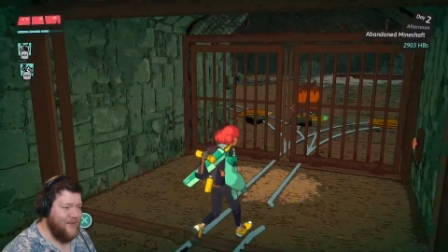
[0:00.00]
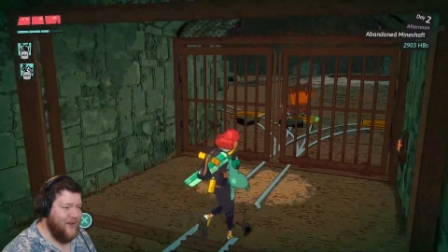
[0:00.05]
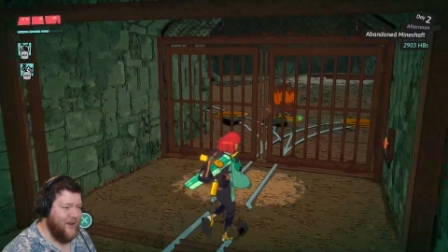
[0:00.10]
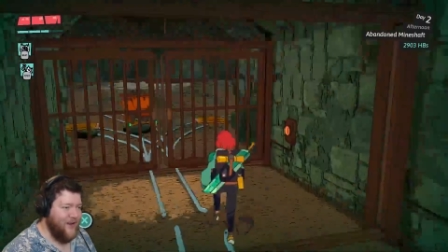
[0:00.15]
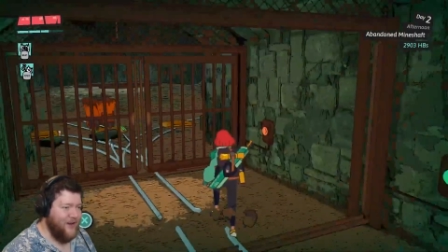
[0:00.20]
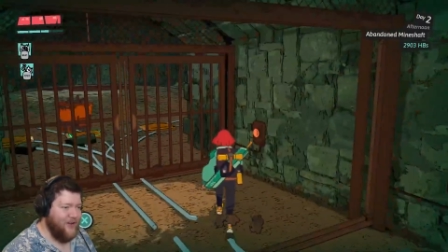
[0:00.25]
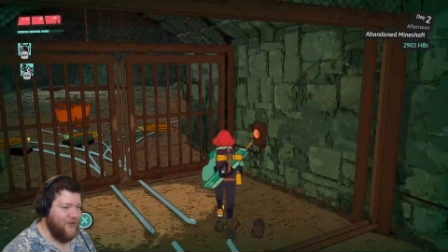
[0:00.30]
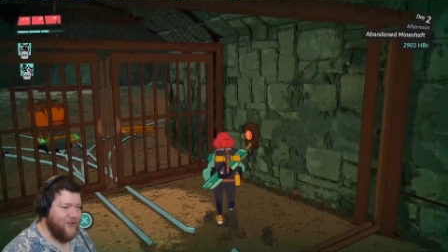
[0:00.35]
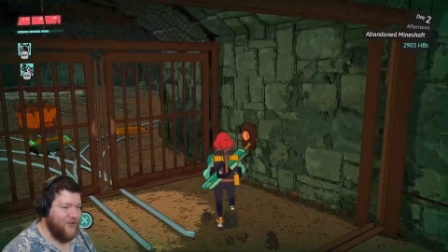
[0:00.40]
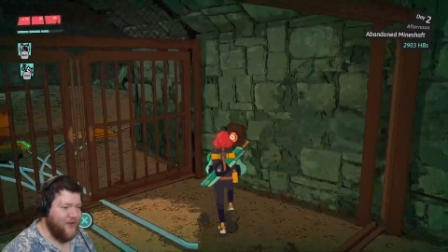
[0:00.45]
I
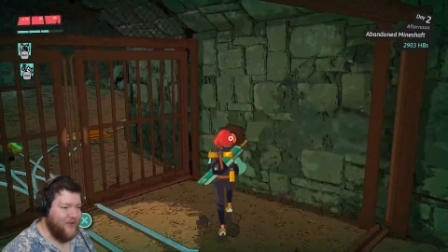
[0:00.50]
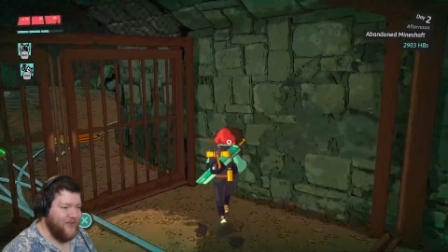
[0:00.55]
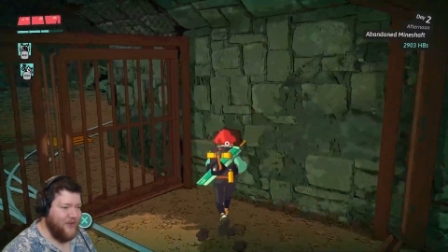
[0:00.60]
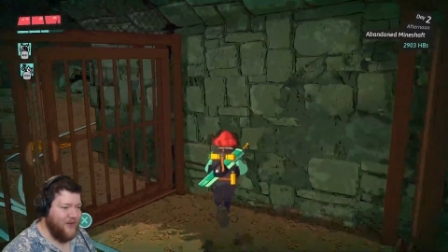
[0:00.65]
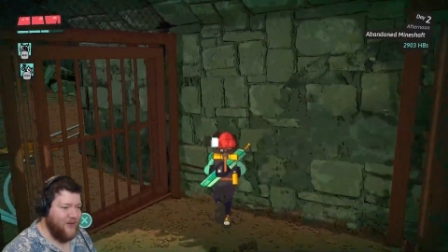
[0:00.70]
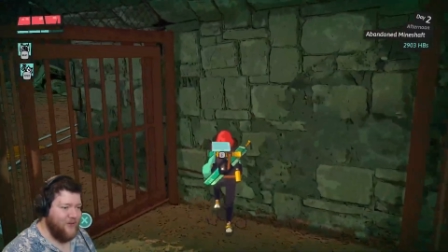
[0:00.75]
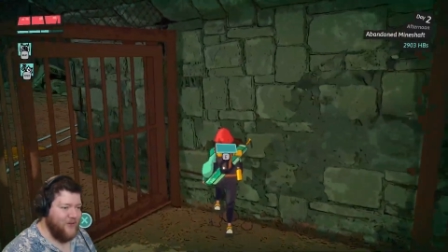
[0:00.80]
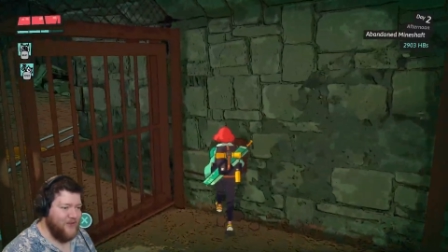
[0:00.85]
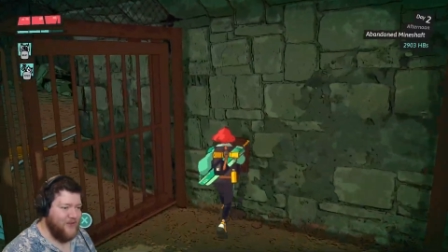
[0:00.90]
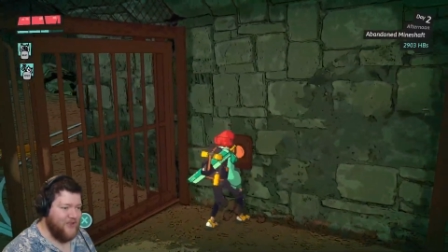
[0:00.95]
don't think
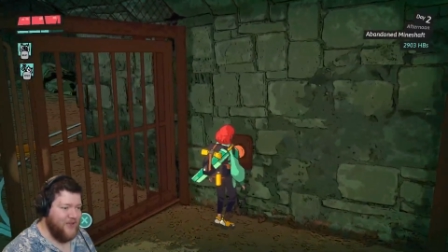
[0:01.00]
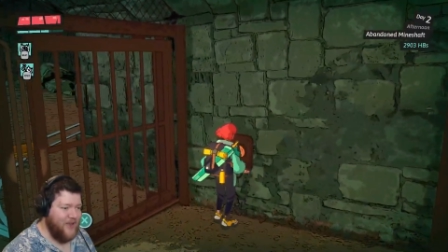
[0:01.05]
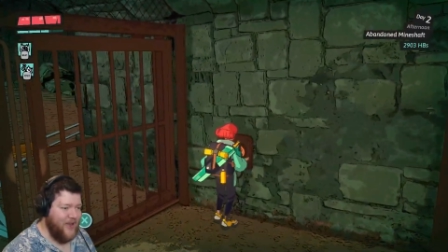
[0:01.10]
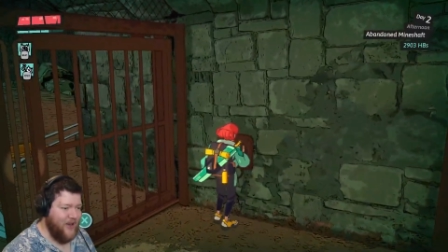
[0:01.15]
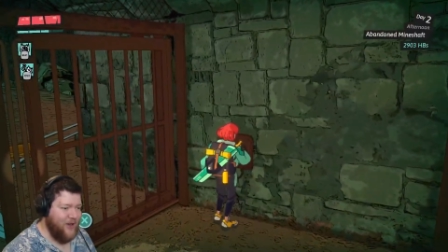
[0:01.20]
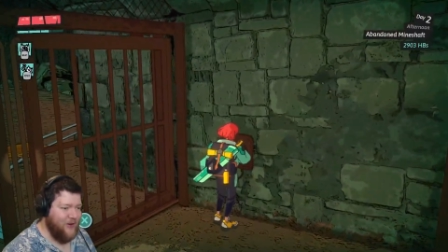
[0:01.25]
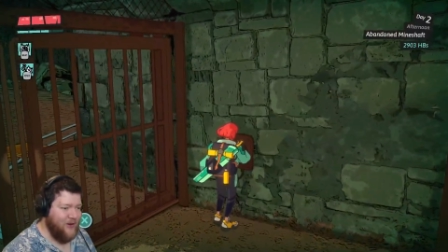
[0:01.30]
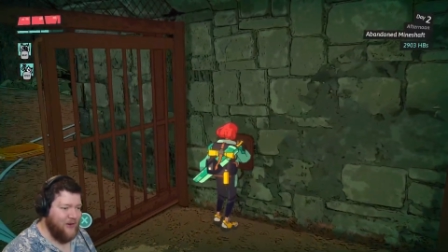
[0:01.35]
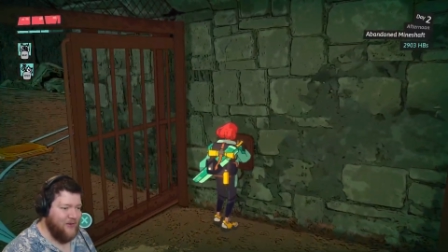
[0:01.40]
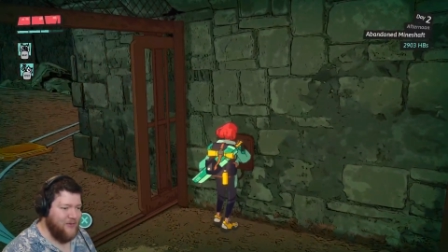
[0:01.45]
that was
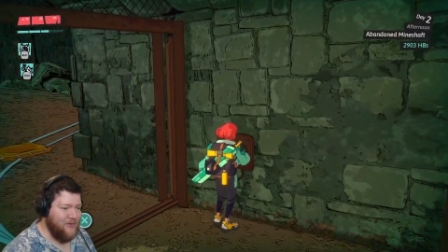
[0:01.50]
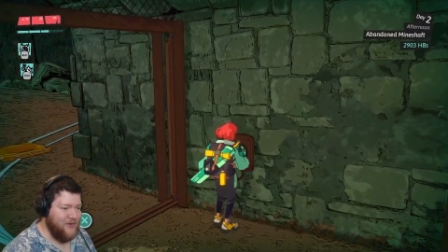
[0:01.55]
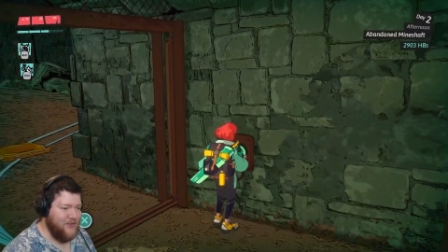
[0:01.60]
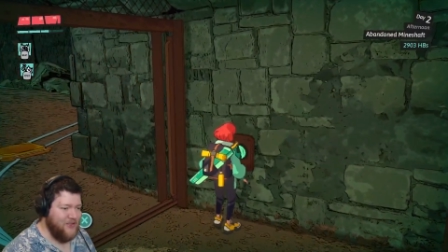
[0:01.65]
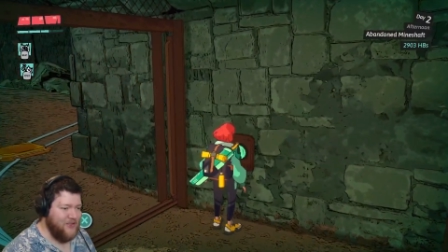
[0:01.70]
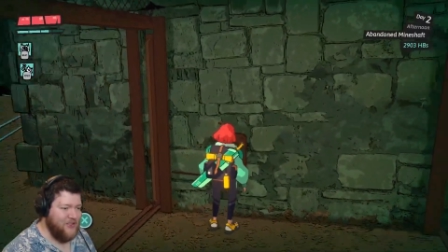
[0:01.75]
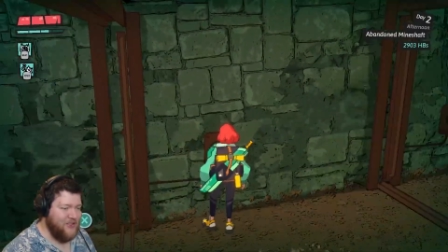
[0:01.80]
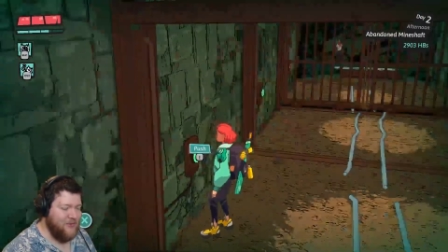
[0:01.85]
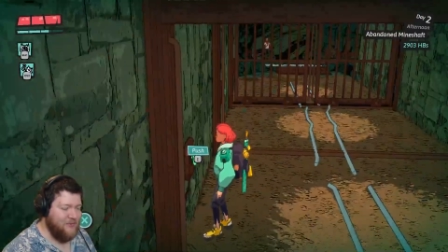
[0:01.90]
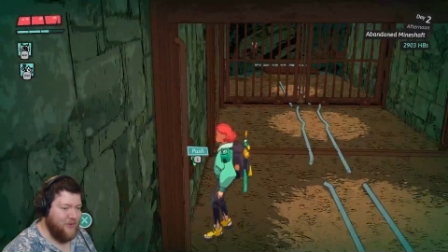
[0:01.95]
how I was
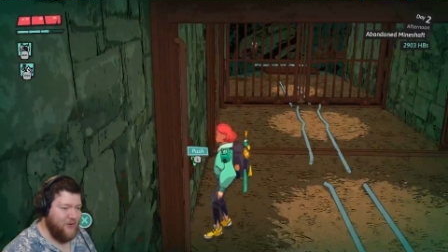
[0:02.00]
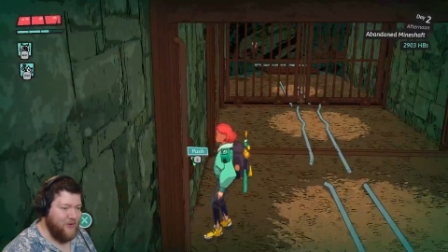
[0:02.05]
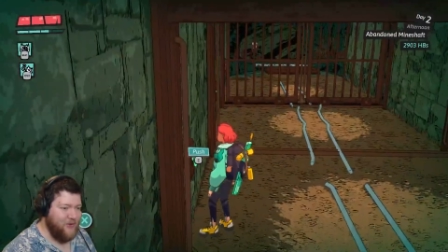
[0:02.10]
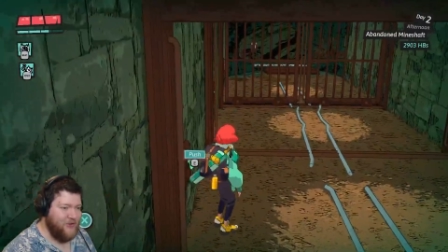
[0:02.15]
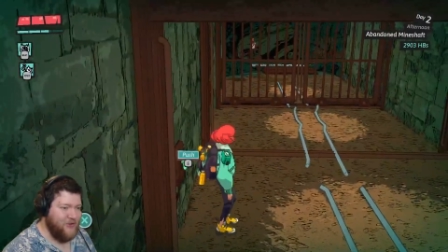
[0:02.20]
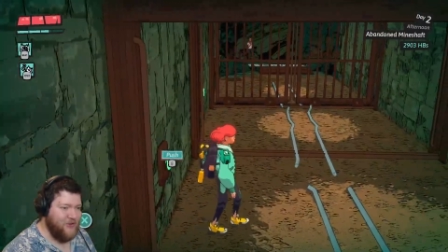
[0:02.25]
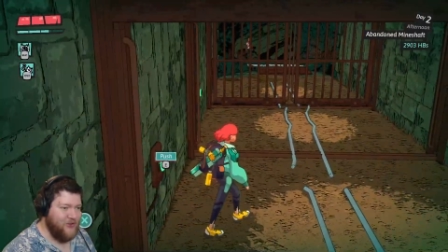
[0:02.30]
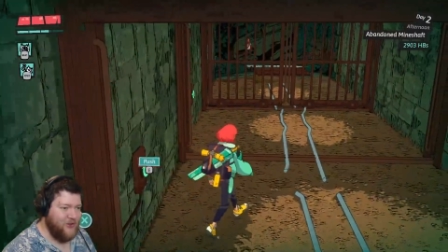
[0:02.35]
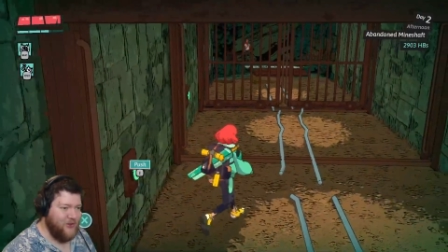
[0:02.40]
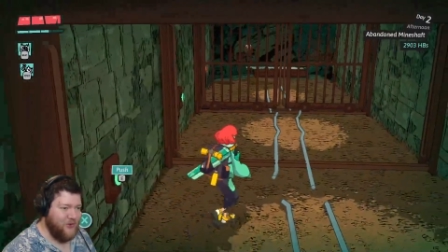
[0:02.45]

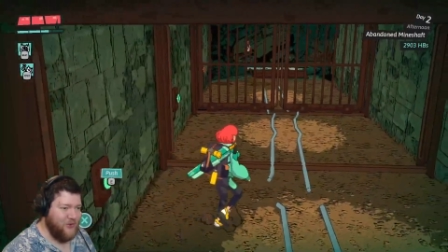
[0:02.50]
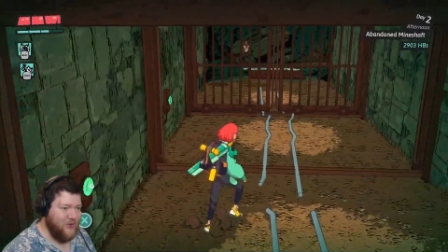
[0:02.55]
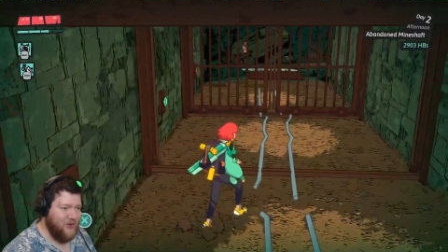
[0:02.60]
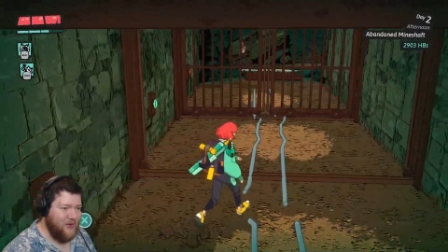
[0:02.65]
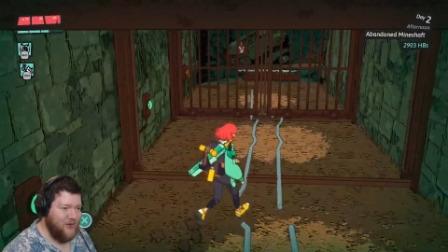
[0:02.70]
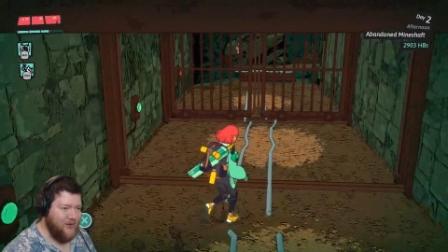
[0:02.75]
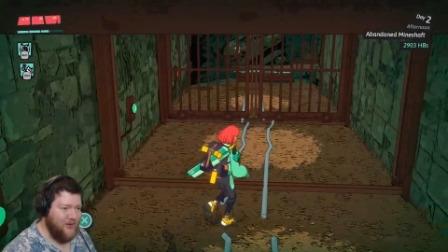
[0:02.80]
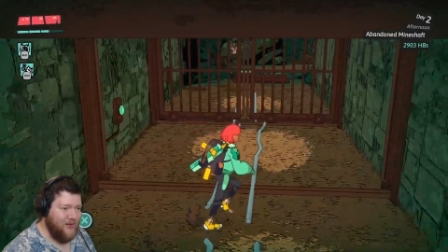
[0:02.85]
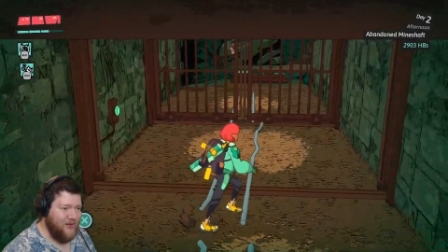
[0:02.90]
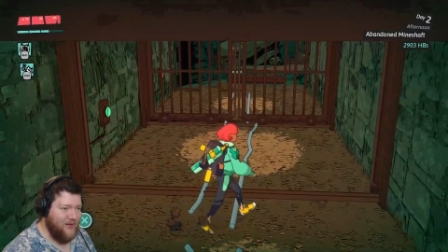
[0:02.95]
supposed to do it.